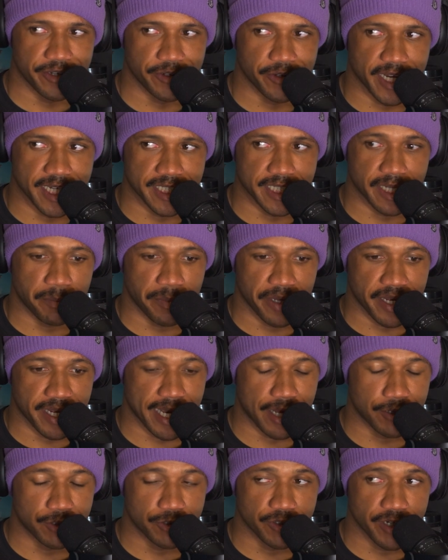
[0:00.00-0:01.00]
Do you guys like pick
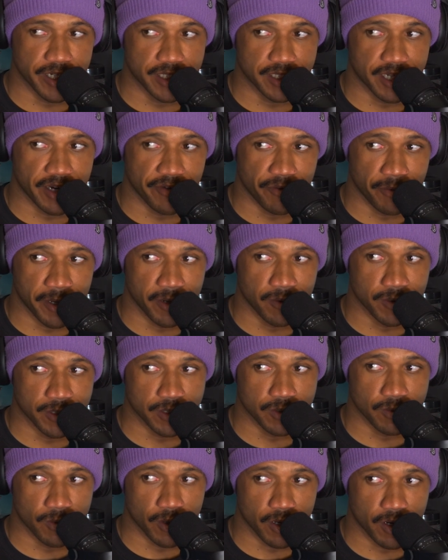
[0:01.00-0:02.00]
out tricks that everybody
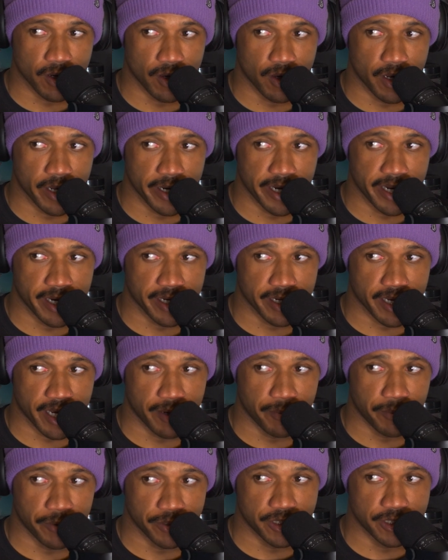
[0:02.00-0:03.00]
wants to work on and
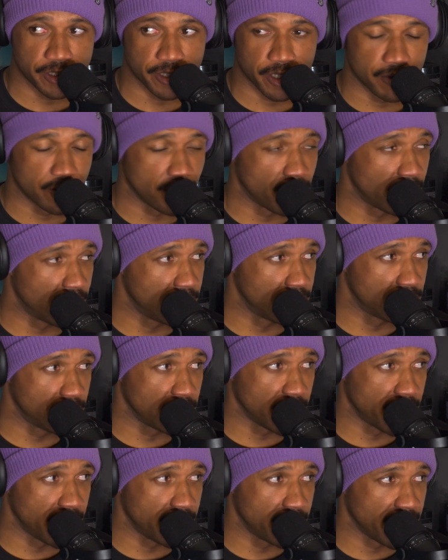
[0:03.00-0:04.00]
kind of push each other on
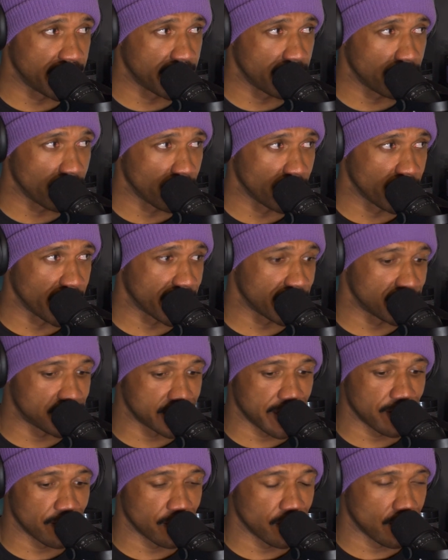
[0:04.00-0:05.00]
and like, or like a
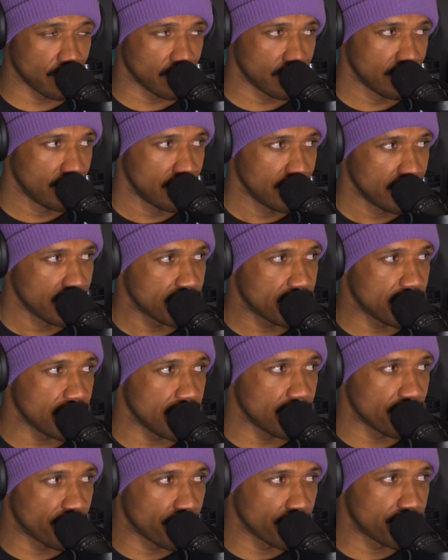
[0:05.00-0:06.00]
general
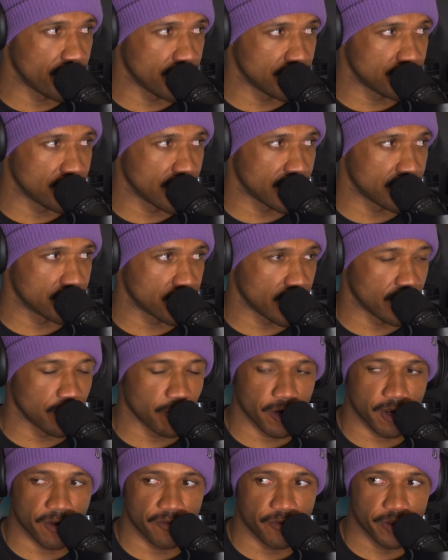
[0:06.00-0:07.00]
theme for things you guys are trying to
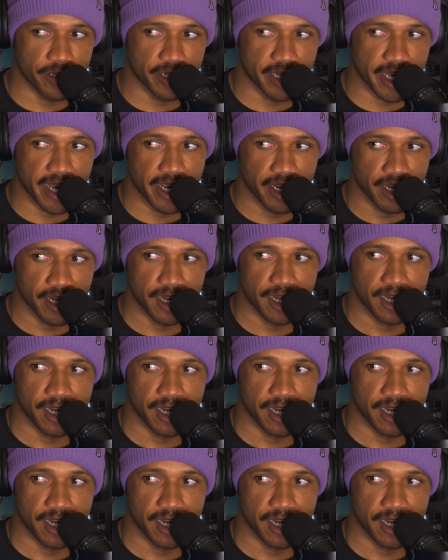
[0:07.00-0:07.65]
work on for the day?